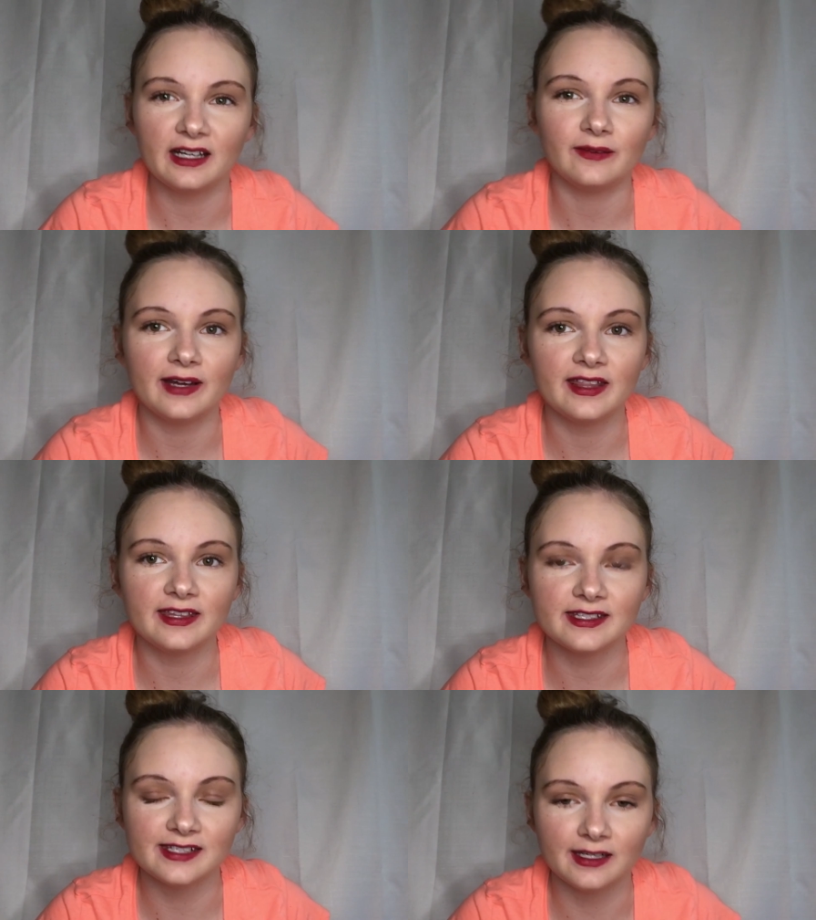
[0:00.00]
there with
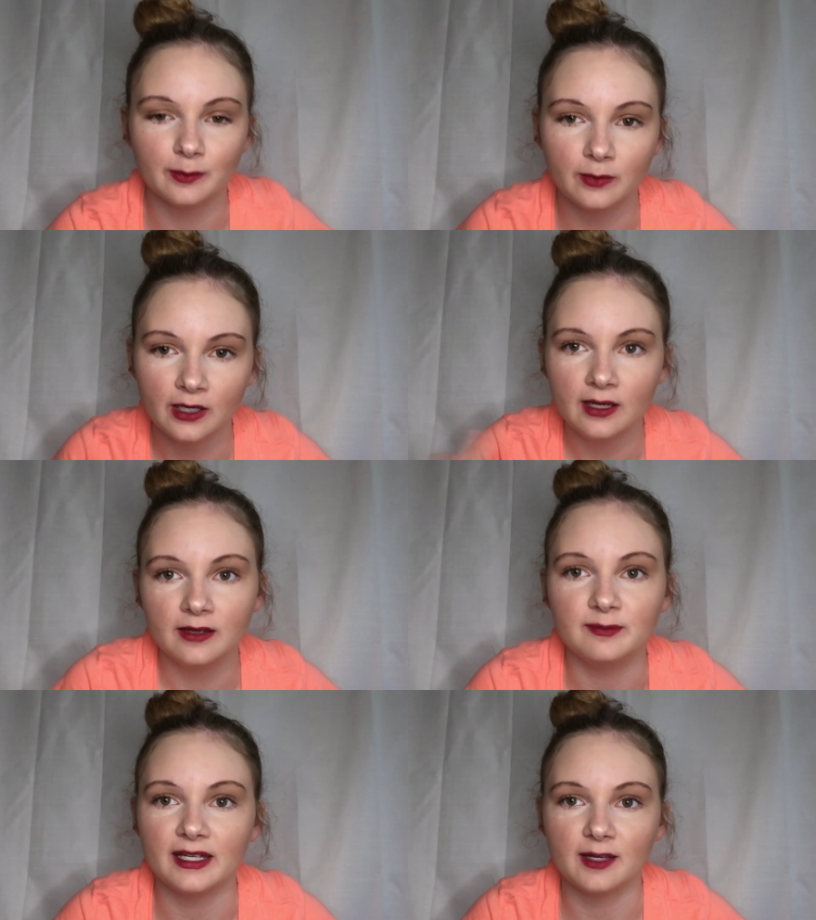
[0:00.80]
some
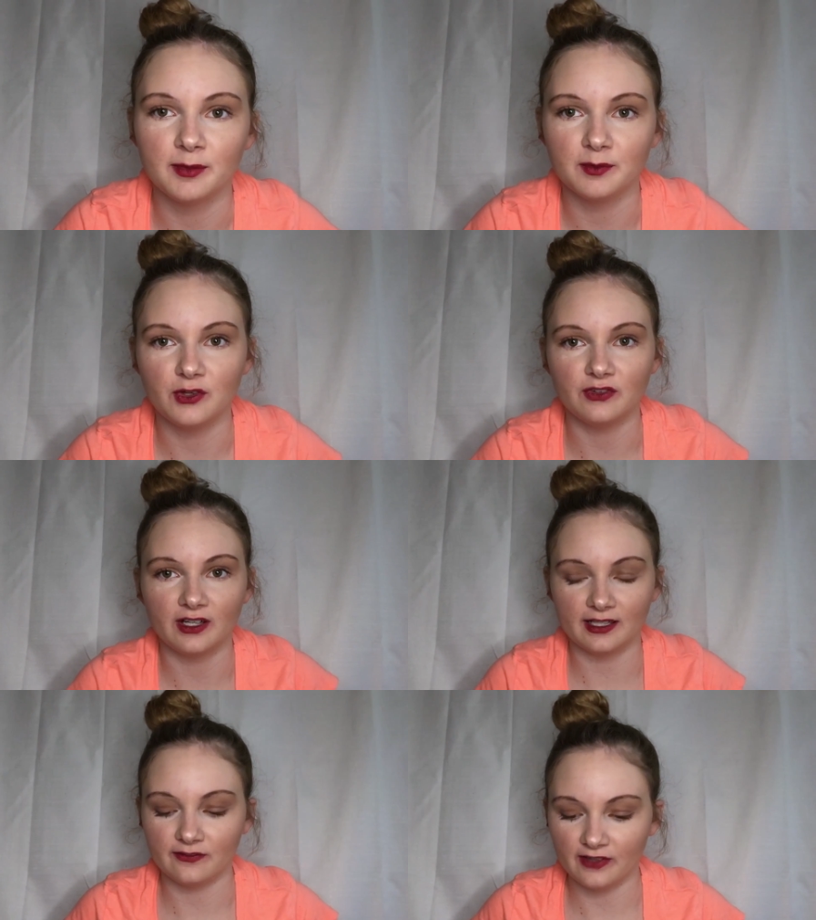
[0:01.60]
makeup remover
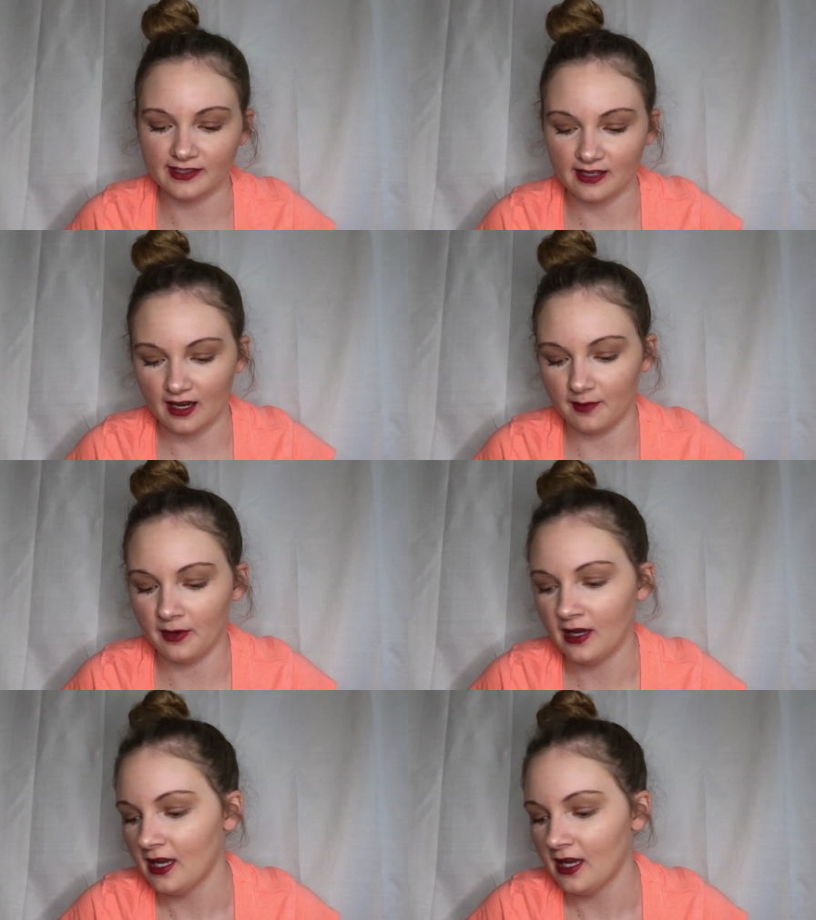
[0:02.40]
and fix it up.